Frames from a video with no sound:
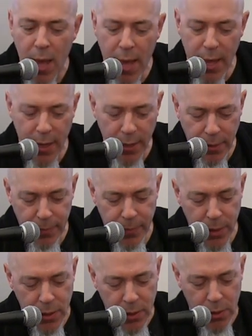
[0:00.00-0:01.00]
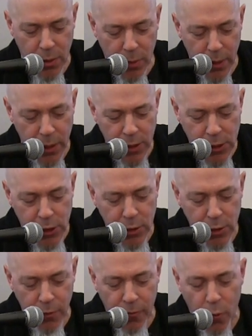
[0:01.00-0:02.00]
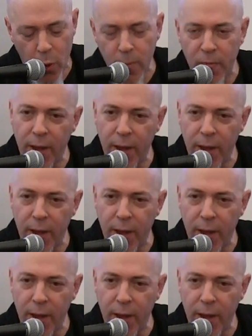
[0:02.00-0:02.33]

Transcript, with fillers: And so in addition to the form